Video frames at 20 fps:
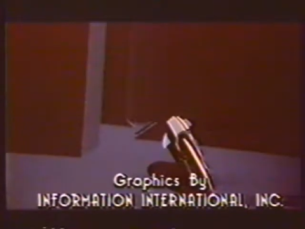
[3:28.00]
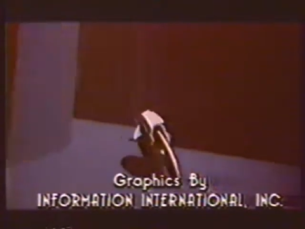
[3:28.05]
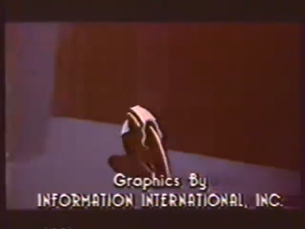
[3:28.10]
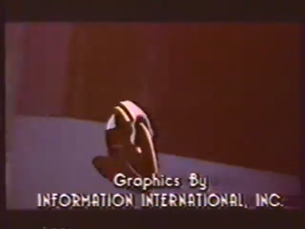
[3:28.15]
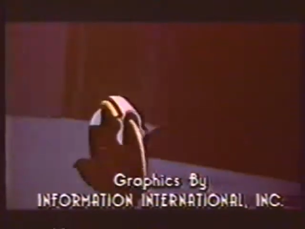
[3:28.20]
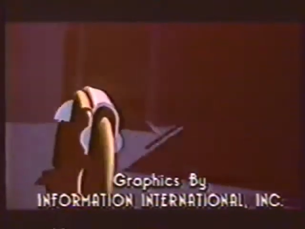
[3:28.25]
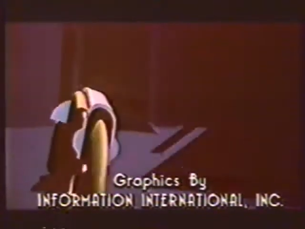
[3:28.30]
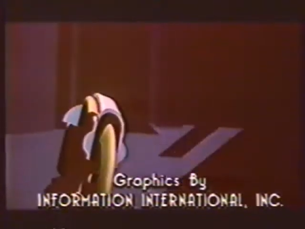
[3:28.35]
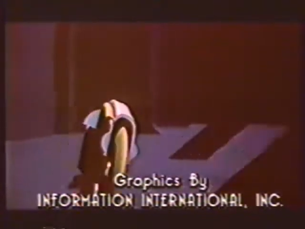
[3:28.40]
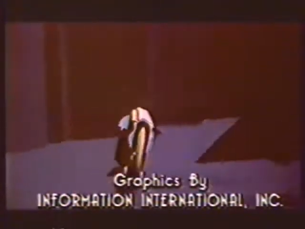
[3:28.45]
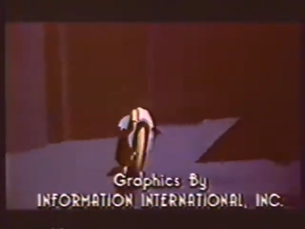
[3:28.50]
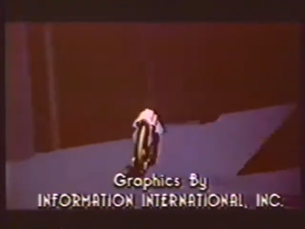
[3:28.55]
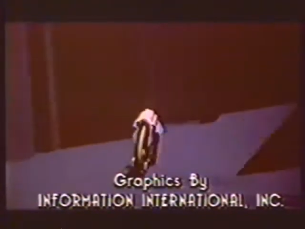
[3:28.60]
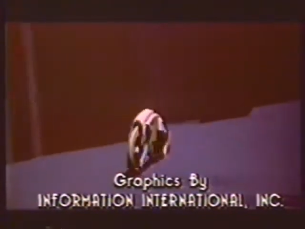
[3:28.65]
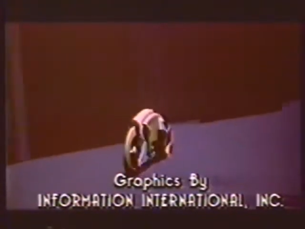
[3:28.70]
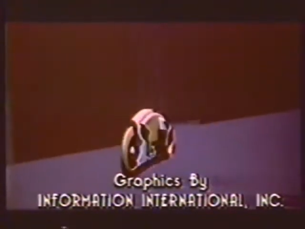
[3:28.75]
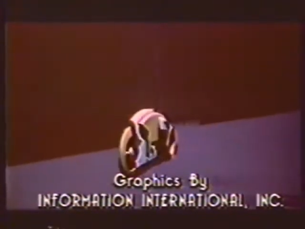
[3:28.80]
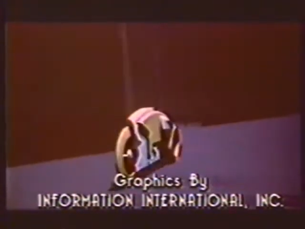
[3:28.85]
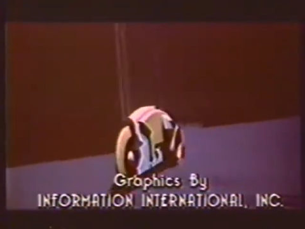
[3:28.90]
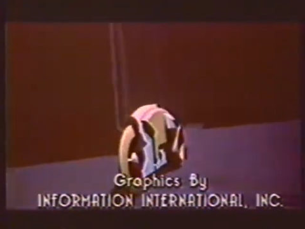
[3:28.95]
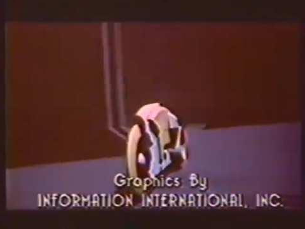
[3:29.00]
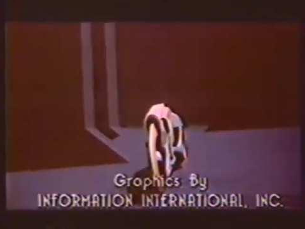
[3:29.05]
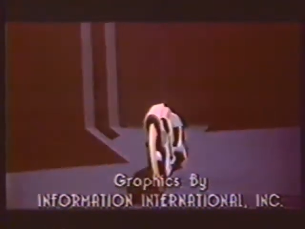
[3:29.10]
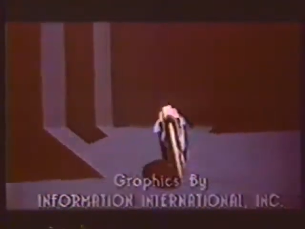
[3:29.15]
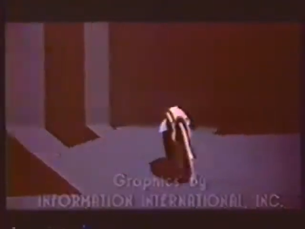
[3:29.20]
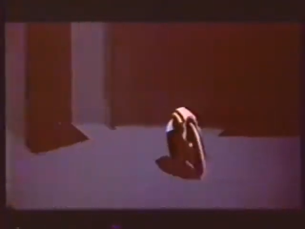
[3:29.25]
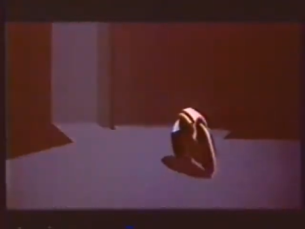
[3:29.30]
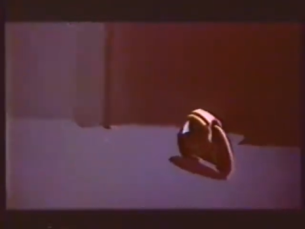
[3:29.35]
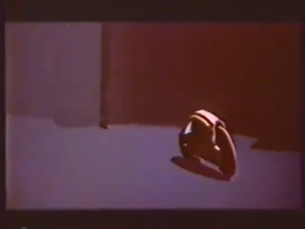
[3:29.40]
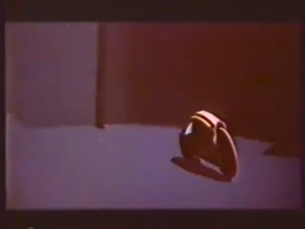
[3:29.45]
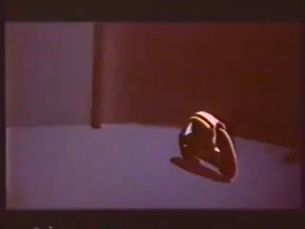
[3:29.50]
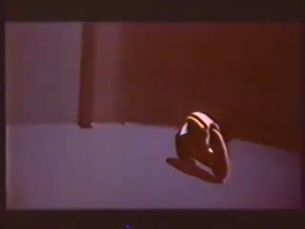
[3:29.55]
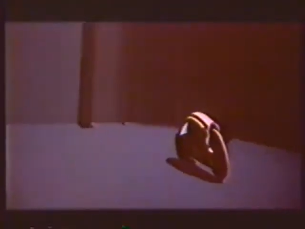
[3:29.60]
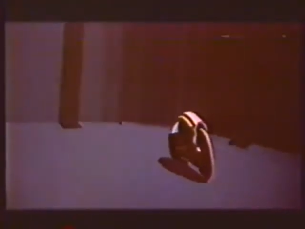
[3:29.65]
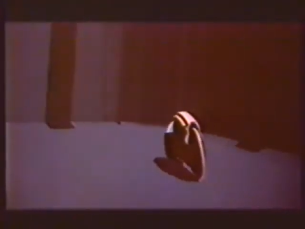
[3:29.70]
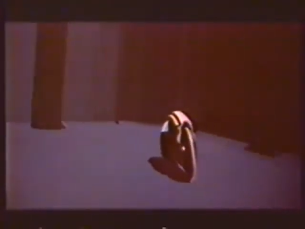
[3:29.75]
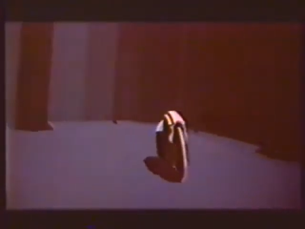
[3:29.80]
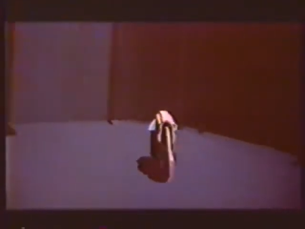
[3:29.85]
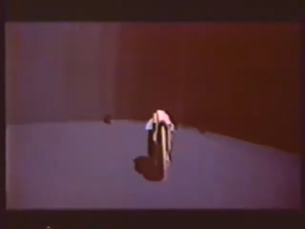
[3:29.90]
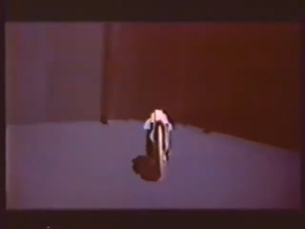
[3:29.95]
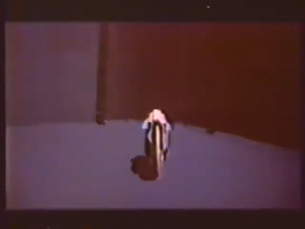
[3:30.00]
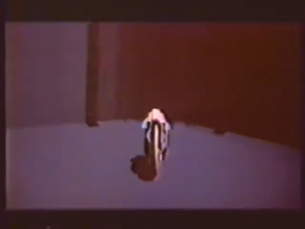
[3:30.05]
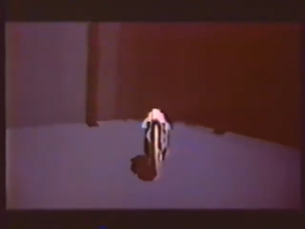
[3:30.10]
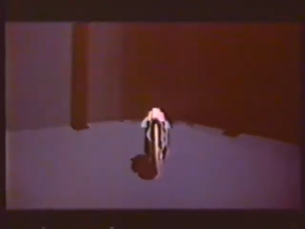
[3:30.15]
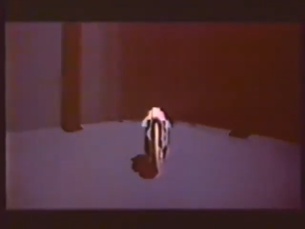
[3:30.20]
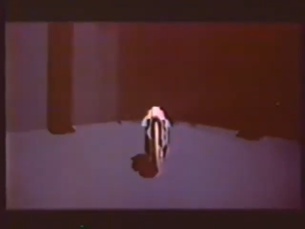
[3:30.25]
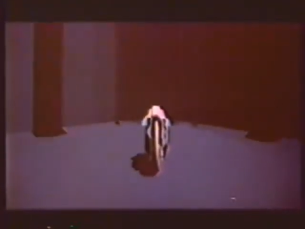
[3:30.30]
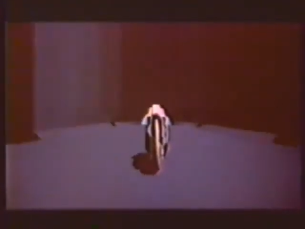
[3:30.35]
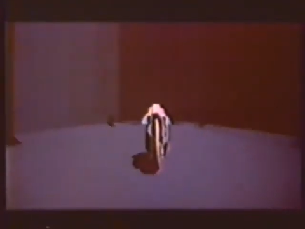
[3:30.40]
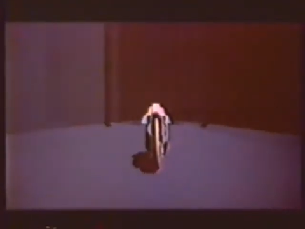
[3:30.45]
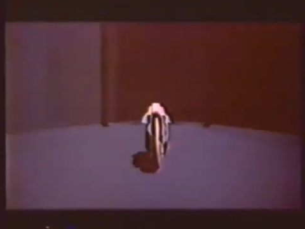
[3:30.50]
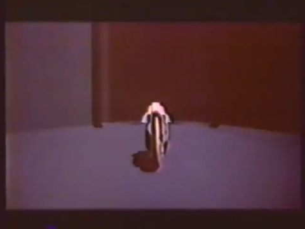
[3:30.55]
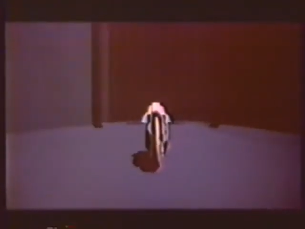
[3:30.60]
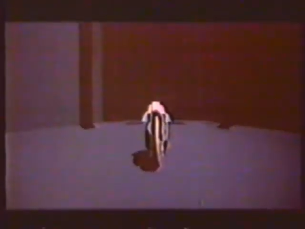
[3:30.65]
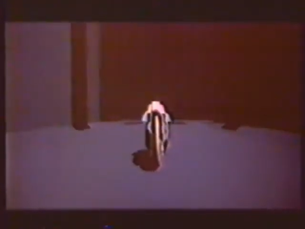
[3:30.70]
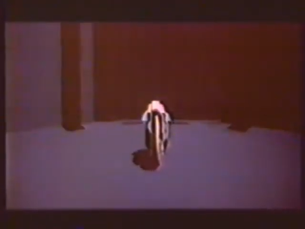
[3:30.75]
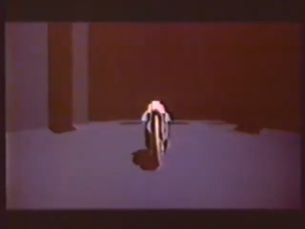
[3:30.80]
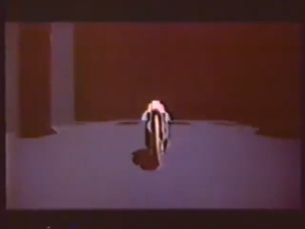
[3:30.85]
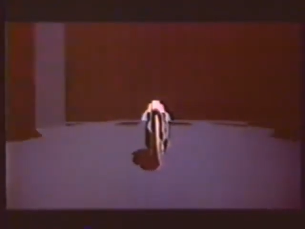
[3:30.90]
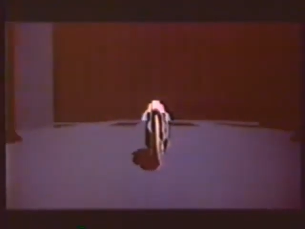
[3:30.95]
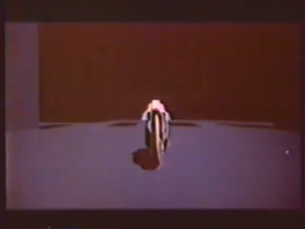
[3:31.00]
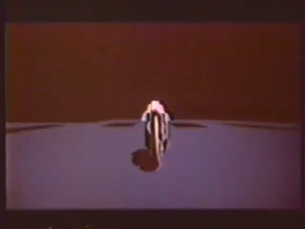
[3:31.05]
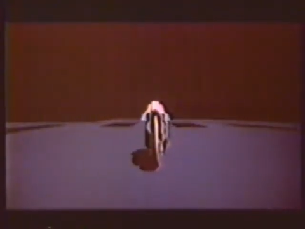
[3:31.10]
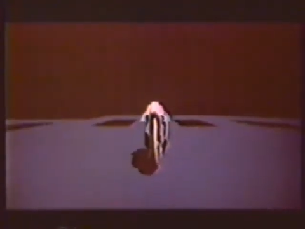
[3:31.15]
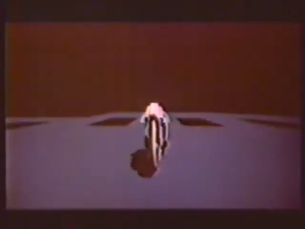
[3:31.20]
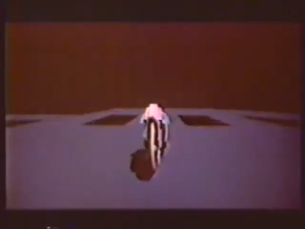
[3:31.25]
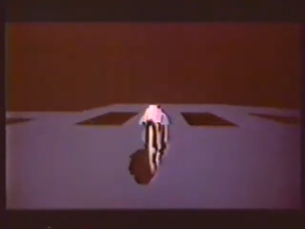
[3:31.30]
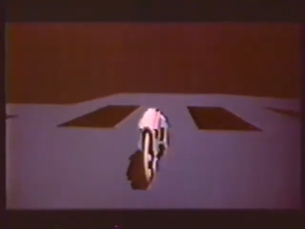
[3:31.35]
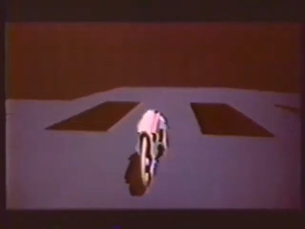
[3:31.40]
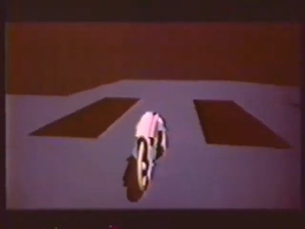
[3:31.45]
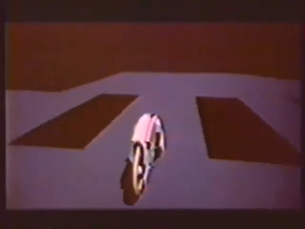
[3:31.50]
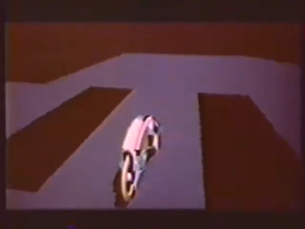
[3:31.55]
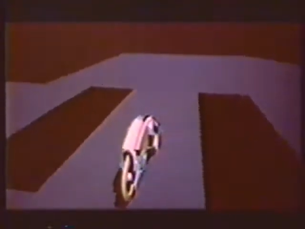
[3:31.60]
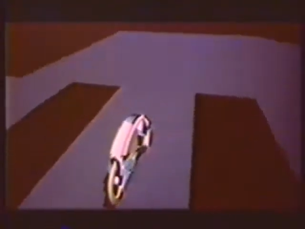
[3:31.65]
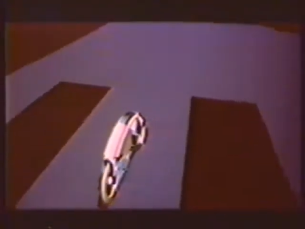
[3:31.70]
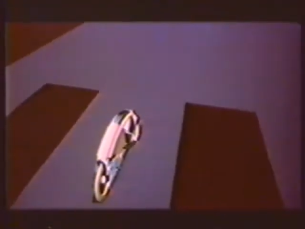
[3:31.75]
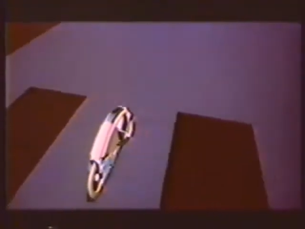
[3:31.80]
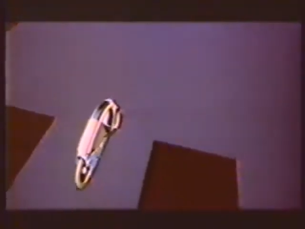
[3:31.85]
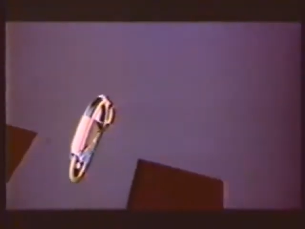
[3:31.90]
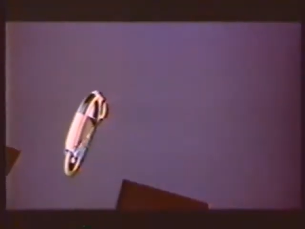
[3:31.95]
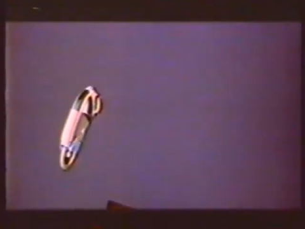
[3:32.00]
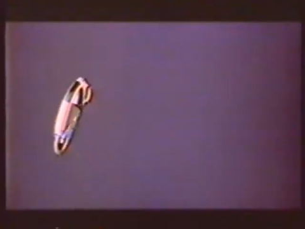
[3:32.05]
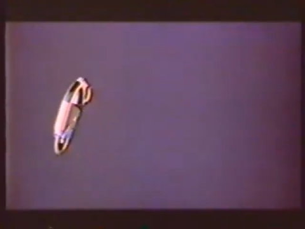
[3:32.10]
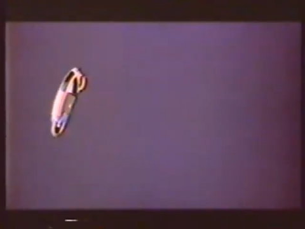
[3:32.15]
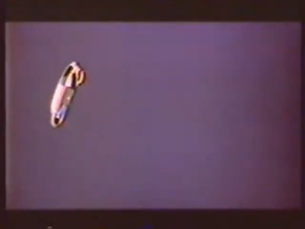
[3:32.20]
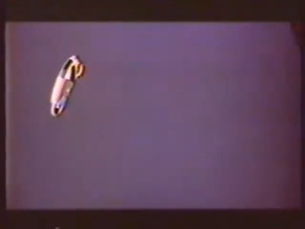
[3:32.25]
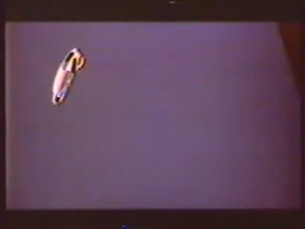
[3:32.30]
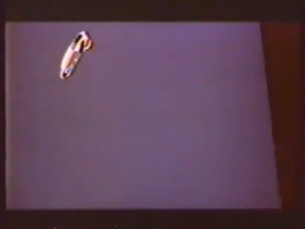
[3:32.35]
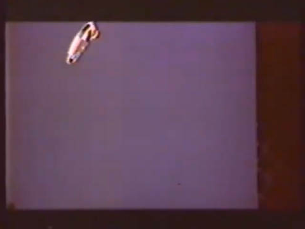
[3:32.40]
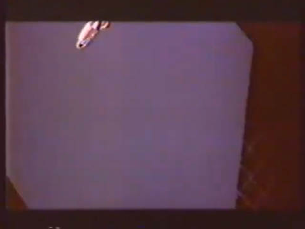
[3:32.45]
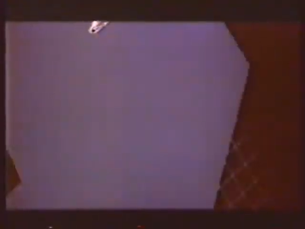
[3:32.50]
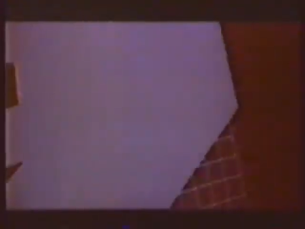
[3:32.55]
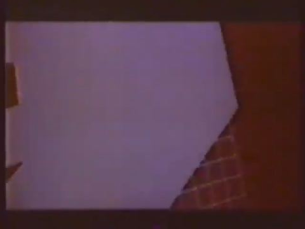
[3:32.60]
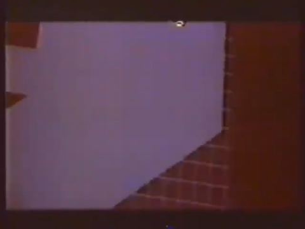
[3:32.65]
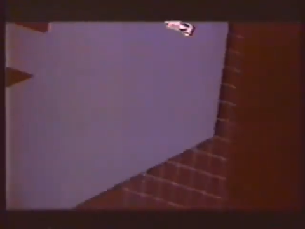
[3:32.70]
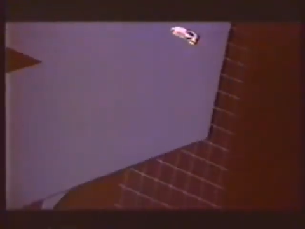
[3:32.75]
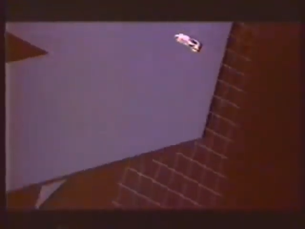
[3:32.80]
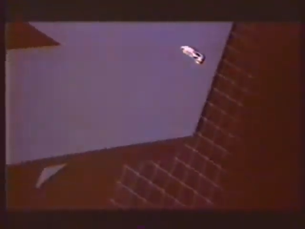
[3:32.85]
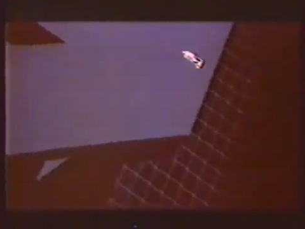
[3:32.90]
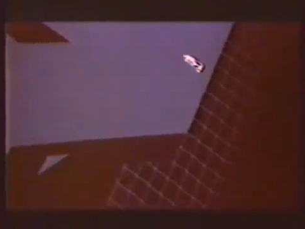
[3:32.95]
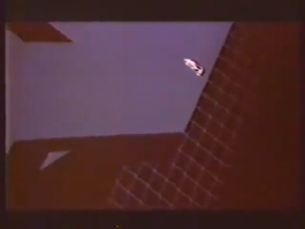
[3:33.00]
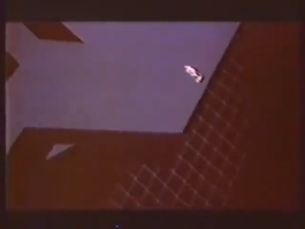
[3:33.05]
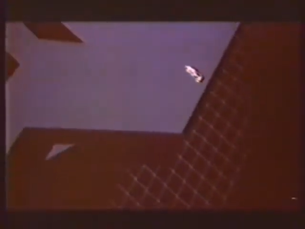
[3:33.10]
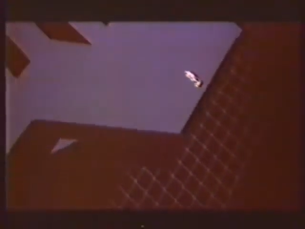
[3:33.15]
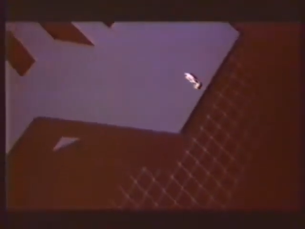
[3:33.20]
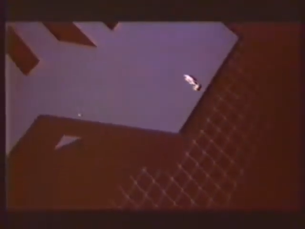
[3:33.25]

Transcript: No face is visible, so there are no lips to read.